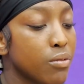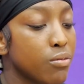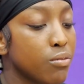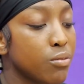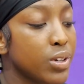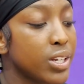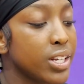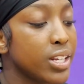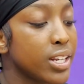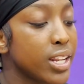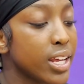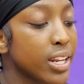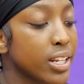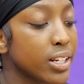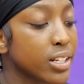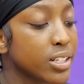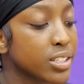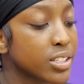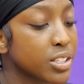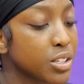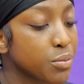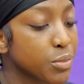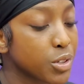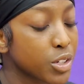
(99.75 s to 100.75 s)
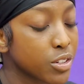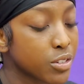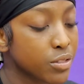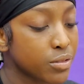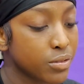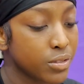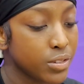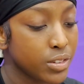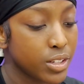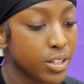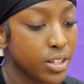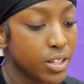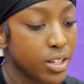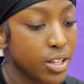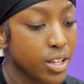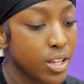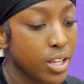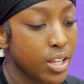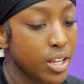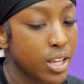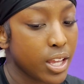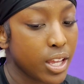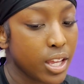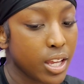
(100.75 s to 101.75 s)
We did that in the summer.
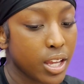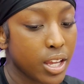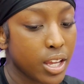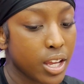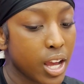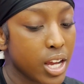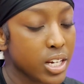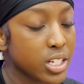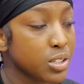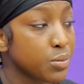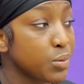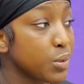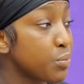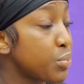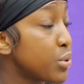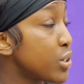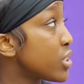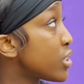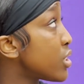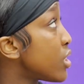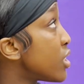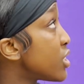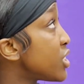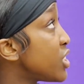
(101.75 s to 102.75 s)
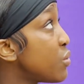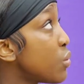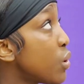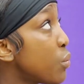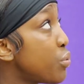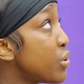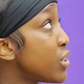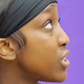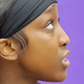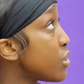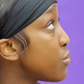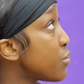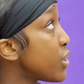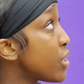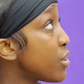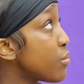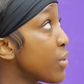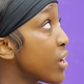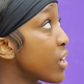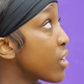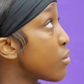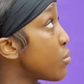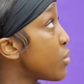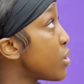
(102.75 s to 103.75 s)
And I just been pushing her. She's been pushing me,
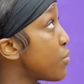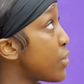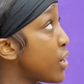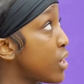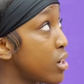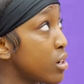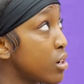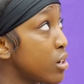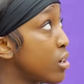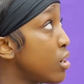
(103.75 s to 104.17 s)
making me better.